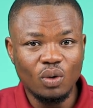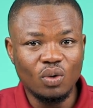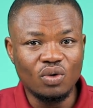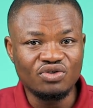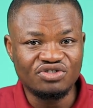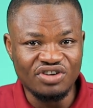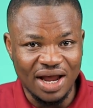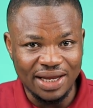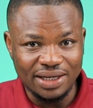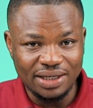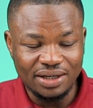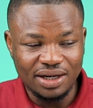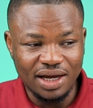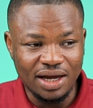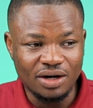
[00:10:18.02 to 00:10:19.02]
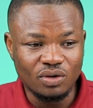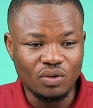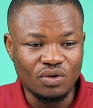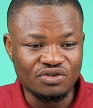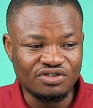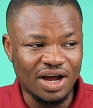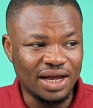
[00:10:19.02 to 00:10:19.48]
and
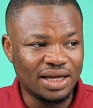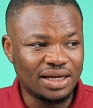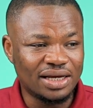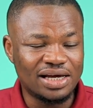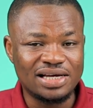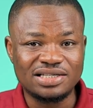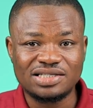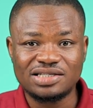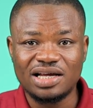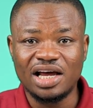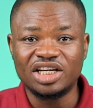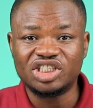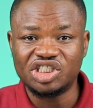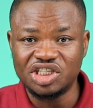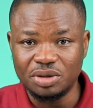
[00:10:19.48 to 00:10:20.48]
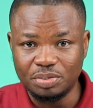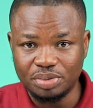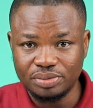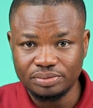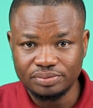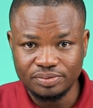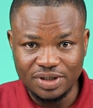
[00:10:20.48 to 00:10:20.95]
ojain is a sheep,
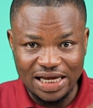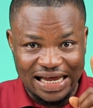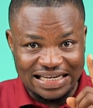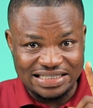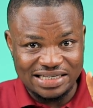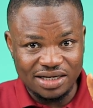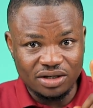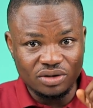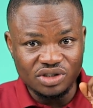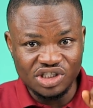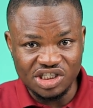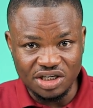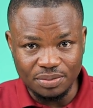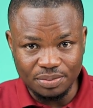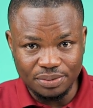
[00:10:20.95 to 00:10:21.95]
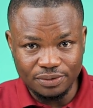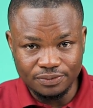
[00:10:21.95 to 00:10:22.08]
a single sheep.